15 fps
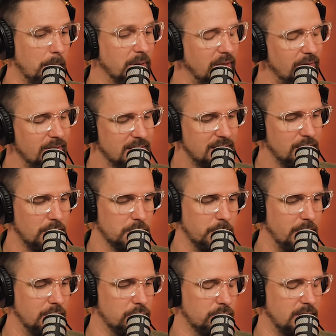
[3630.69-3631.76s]
then this is also
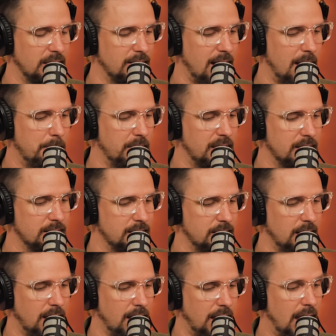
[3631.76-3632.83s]
an interesting line
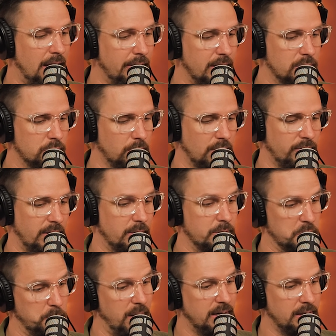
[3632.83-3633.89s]
because Harry is sort of like
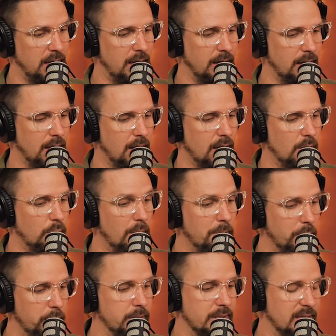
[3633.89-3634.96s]
respecting what
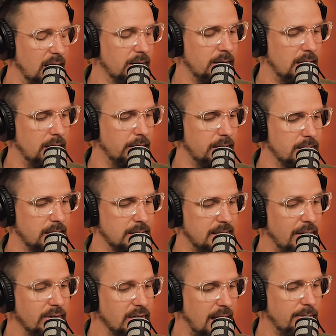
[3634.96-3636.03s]
Moody's done here. And he's like,
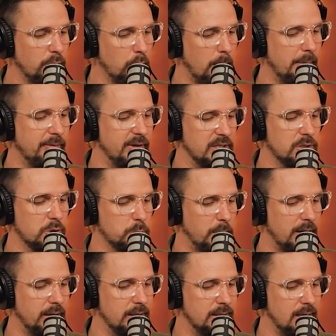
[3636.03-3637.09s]
telling Neville what Professor
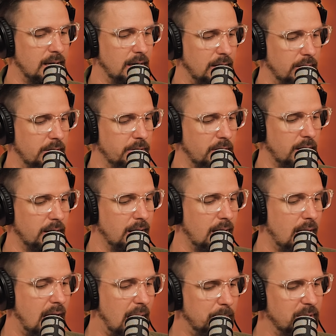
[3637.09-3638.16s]
Sprout had said, Harry thought,
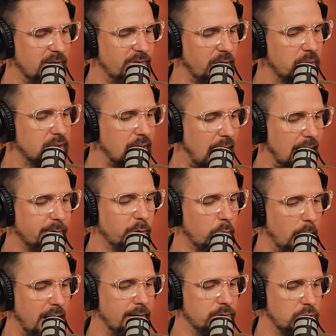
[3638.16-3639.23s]
had been a very
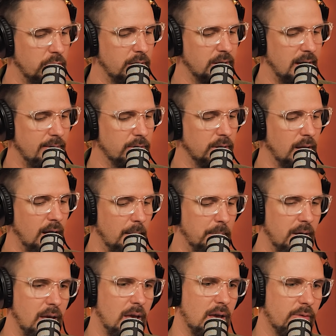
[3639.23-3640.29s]
tactful way of cheering Neville
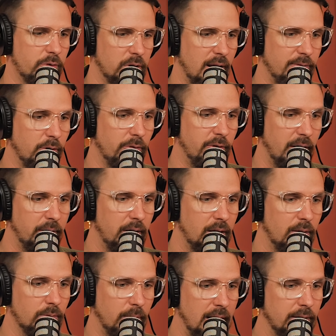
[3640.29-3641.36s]
up. For Neville
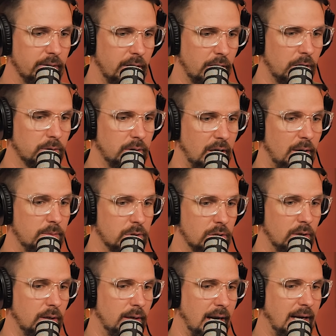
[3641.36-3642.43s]
very rarely heard that he was
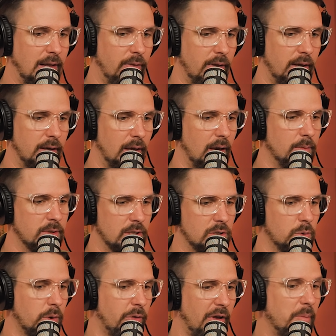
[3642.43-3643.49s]
good at anything. It was the
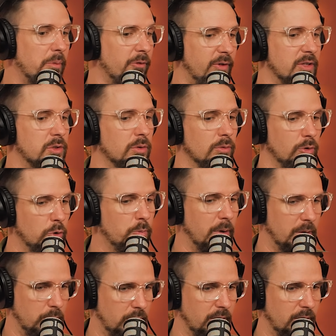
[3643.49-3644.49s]
sort of thing Professor Lupin